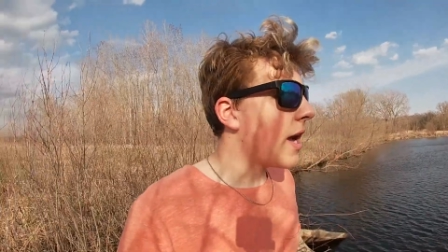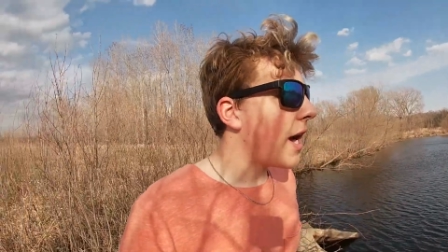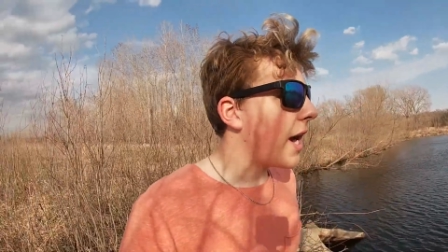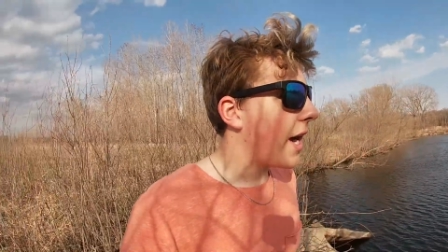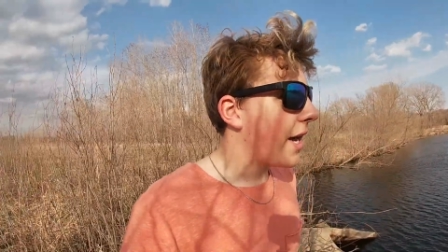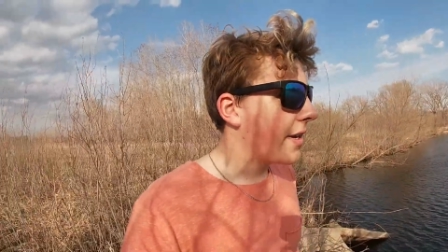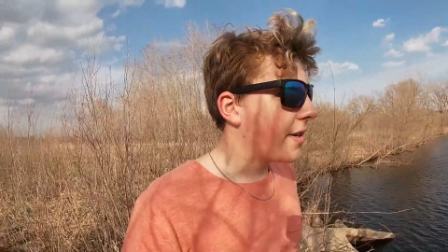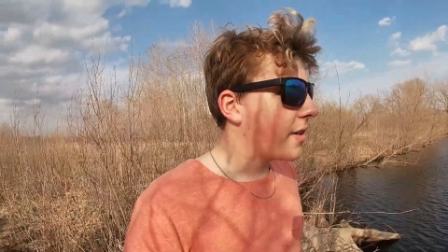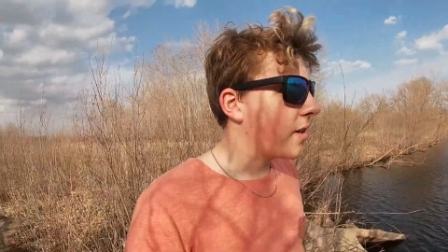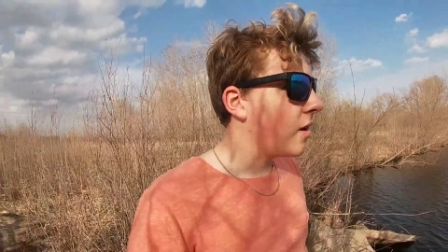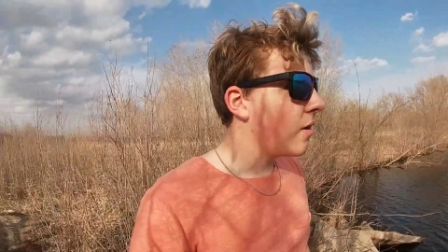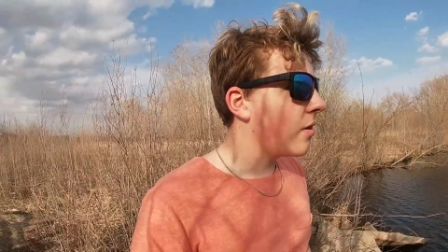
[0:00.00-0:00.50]

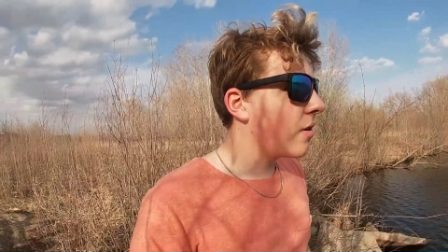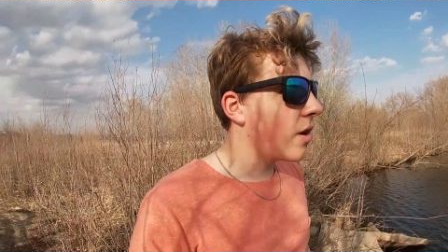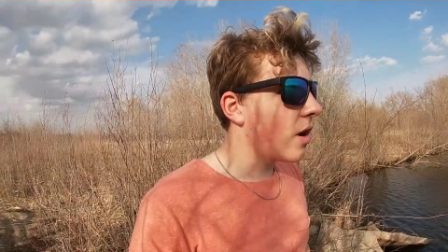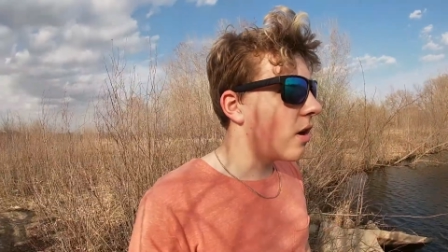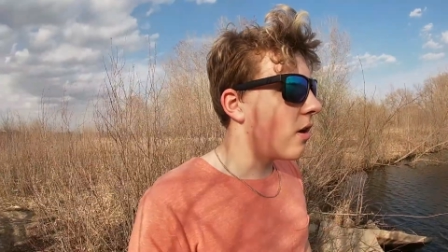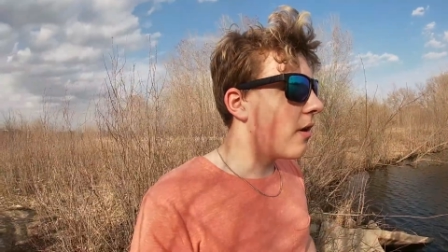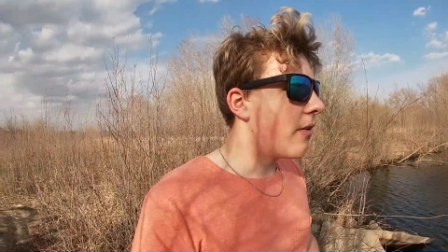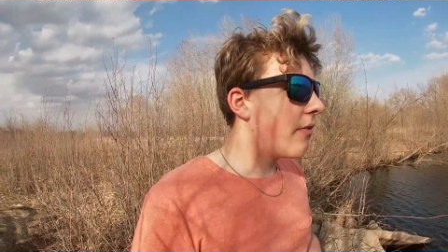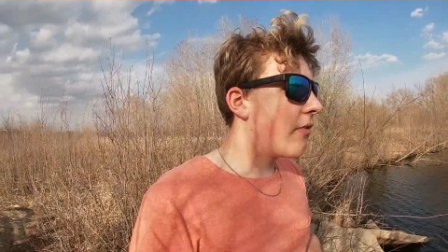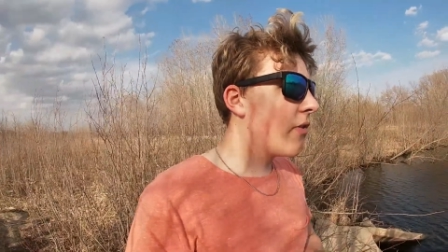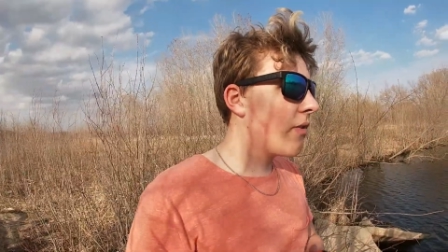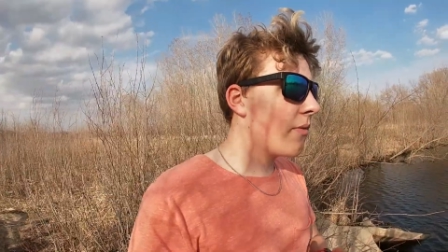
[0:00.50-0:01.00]
i don't
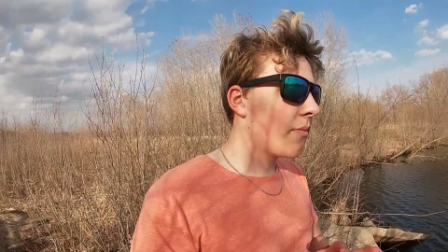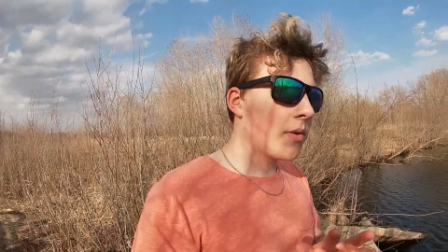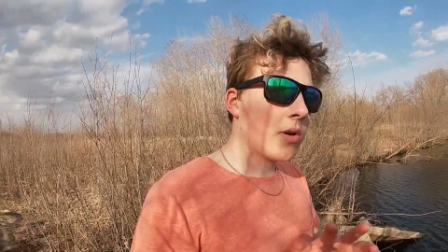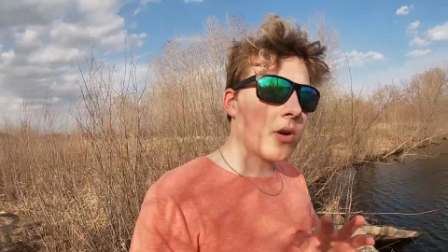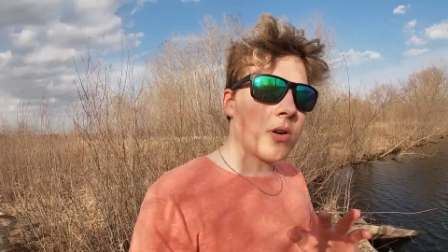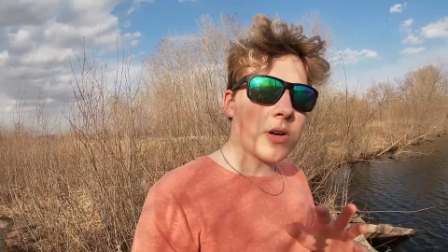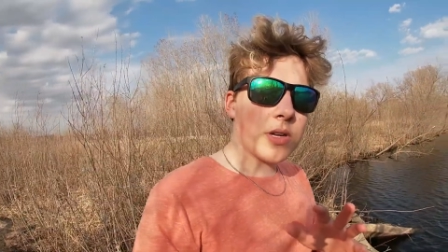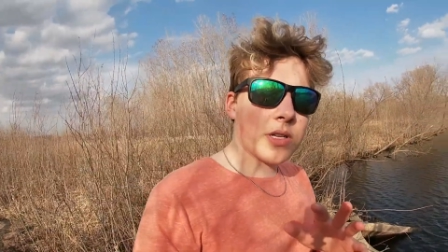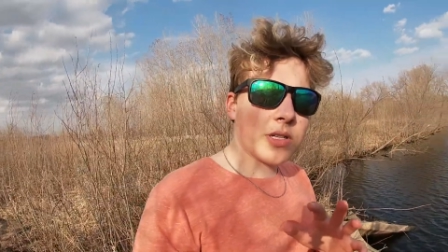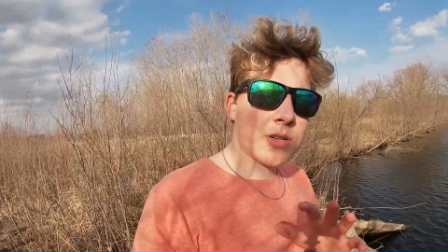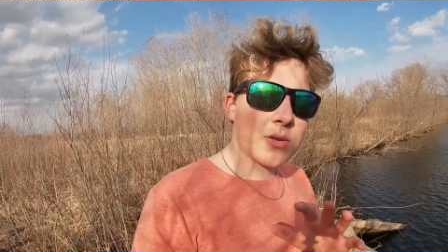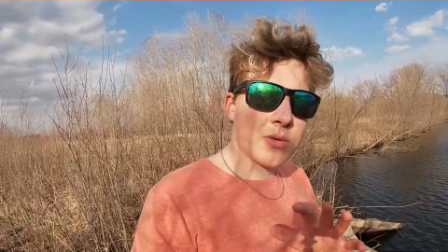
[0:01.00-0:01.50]
know if i'm
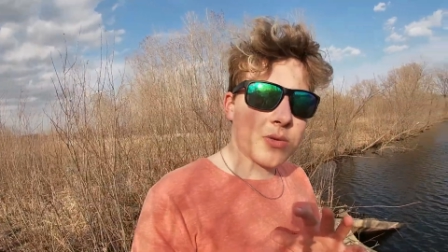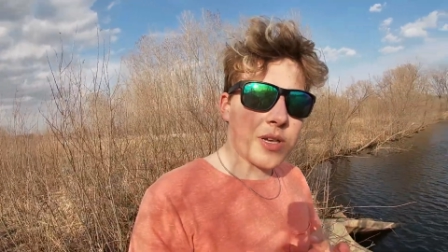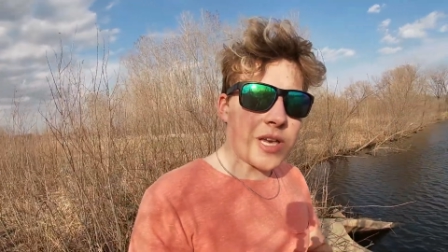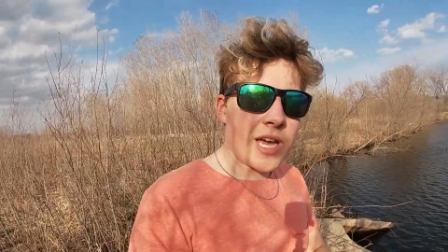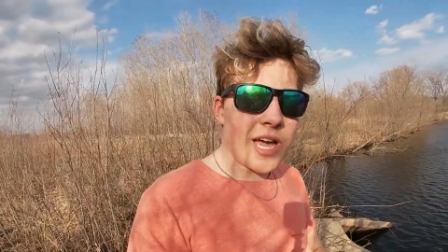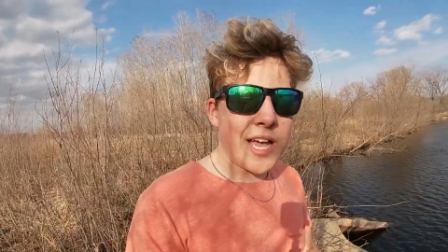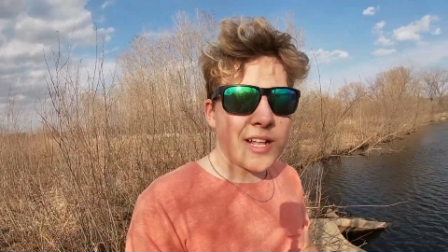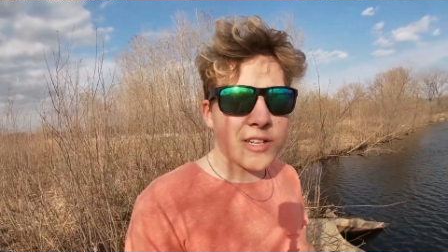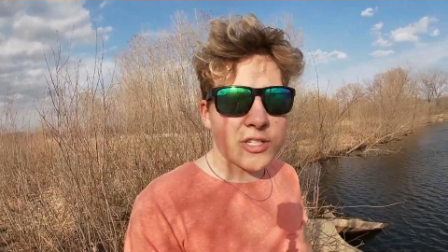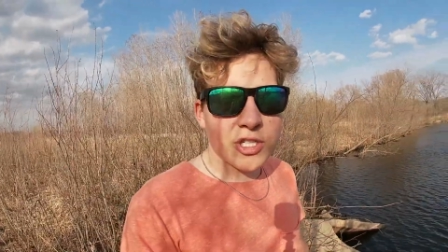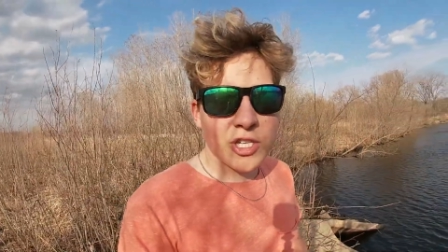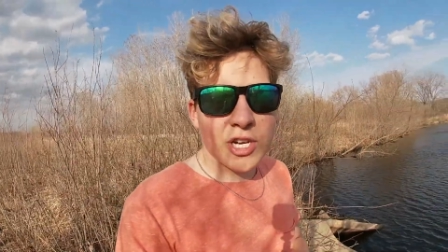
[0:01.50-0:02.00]
going to
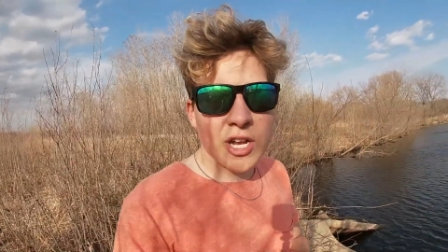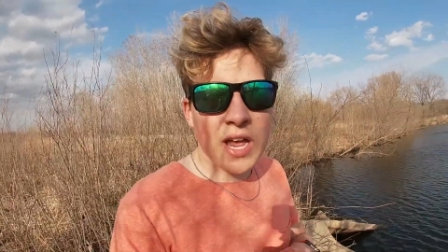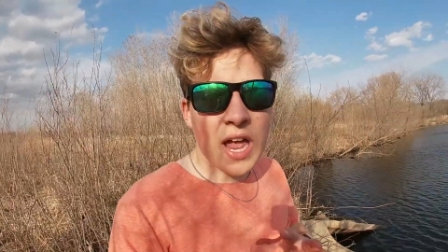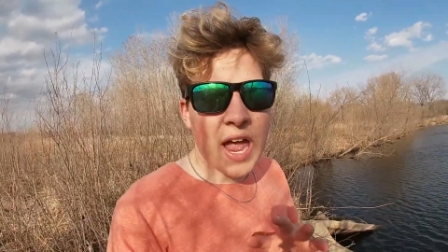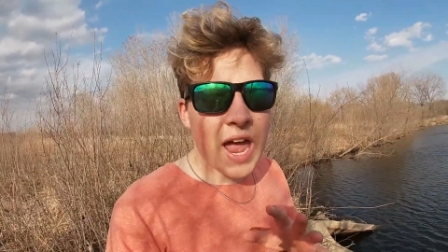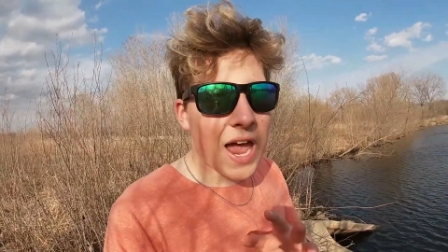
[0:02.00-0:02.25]
catch